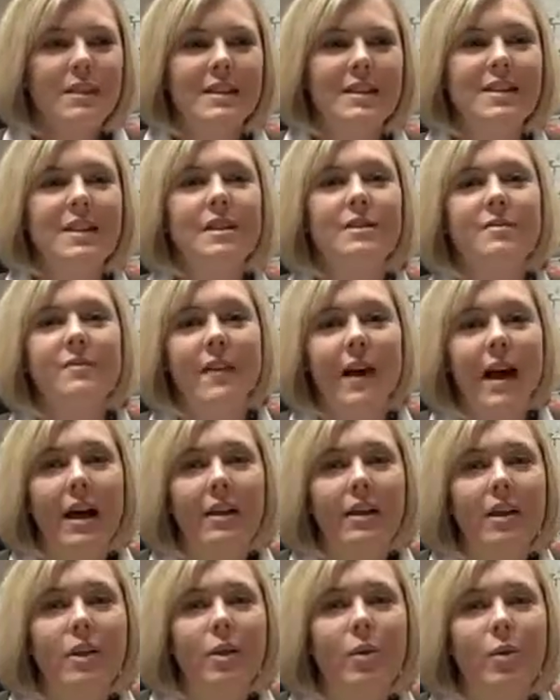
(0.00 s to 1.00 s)
see the
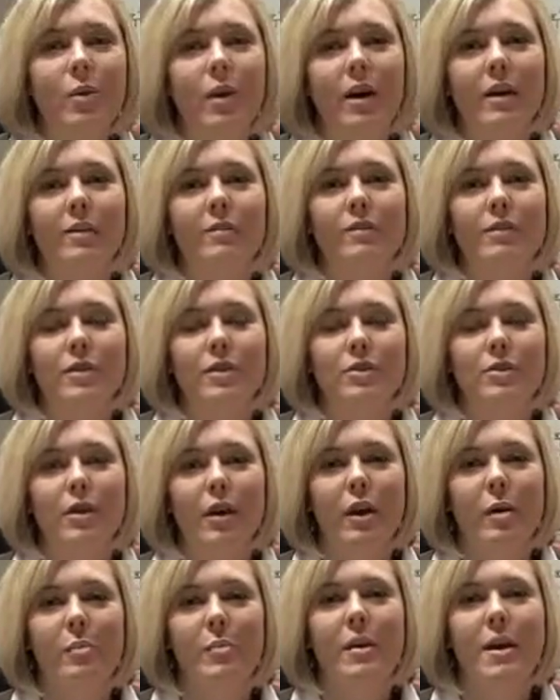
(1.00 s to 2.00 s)
value of the
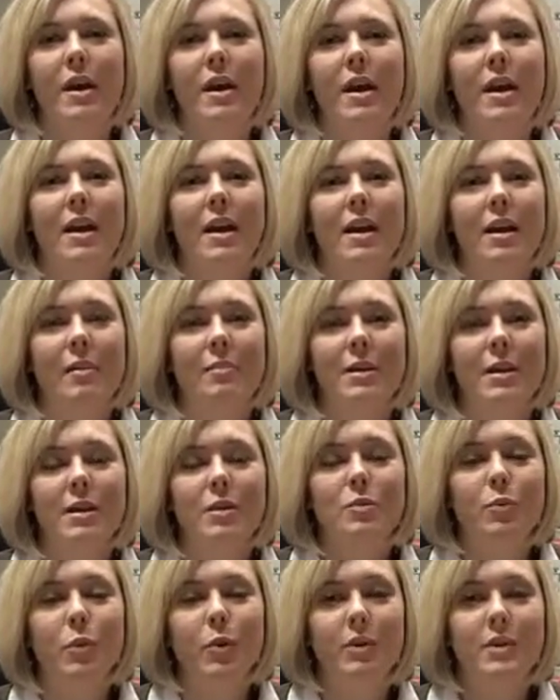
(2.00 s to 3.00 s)
trip, that
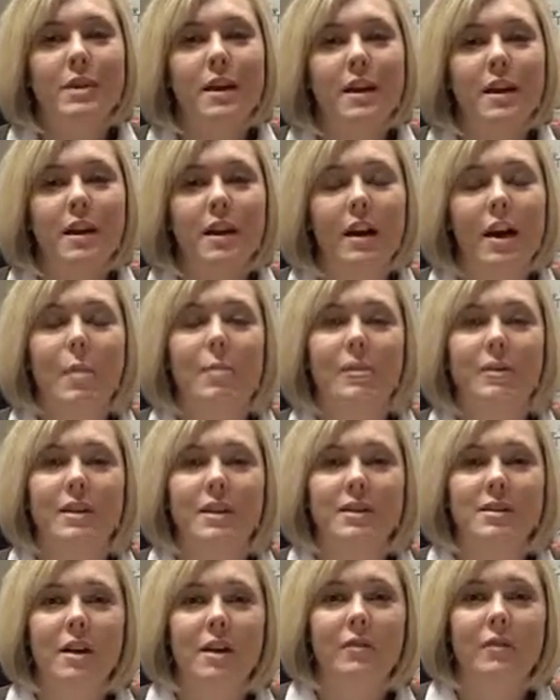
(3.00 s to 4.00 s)
it's worth taking a couple
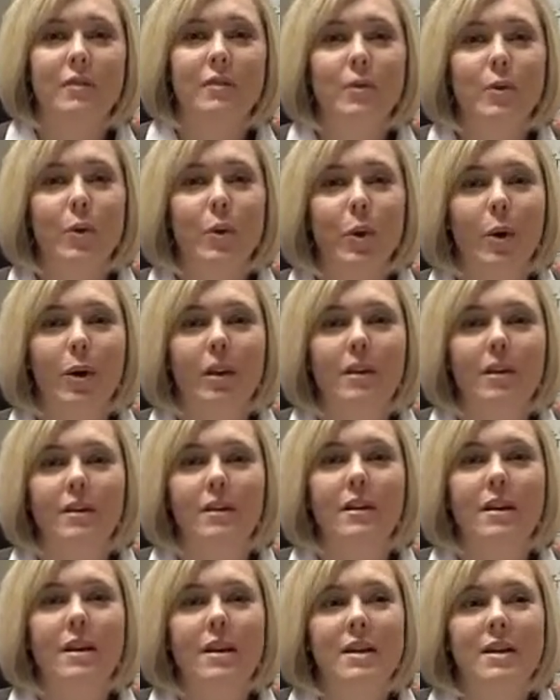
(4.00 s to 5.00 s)
days off of school
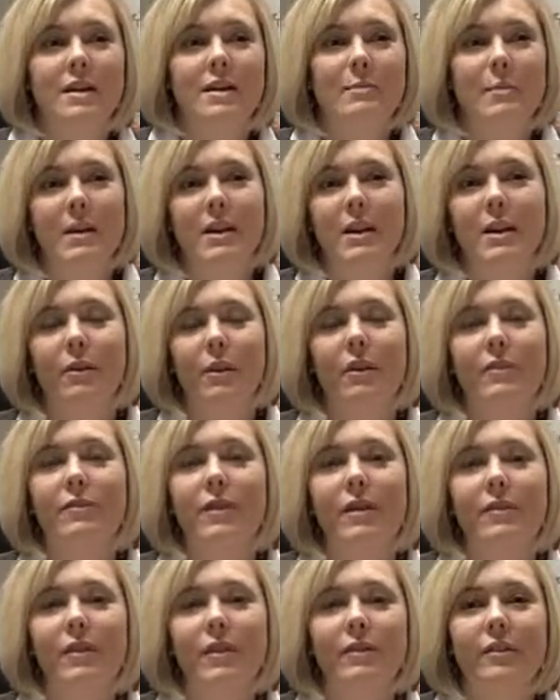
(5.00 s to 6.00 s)
and spending around
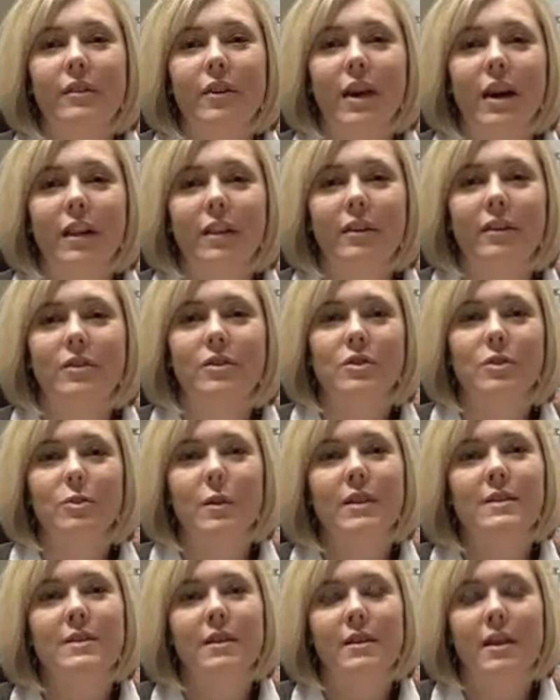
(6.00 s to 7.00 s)
$500 or
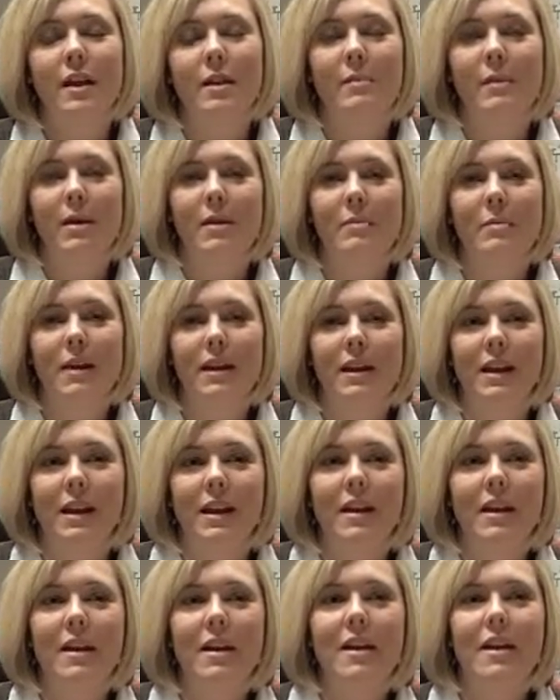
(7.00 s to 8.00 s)
raising that amount of
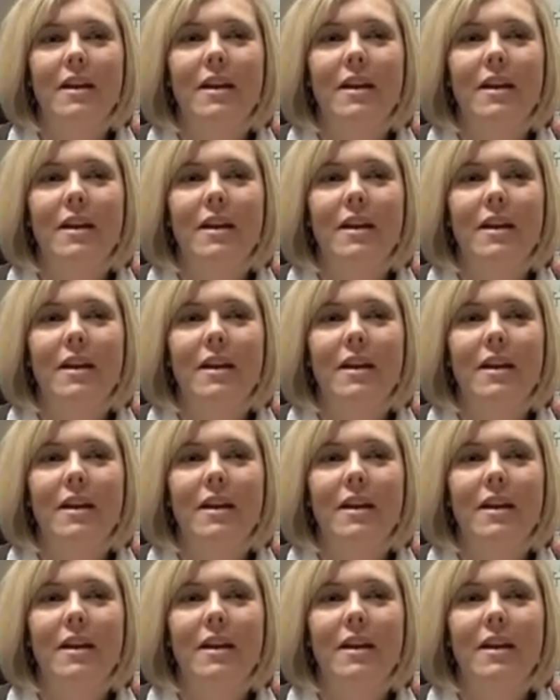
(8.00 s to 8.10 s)
money.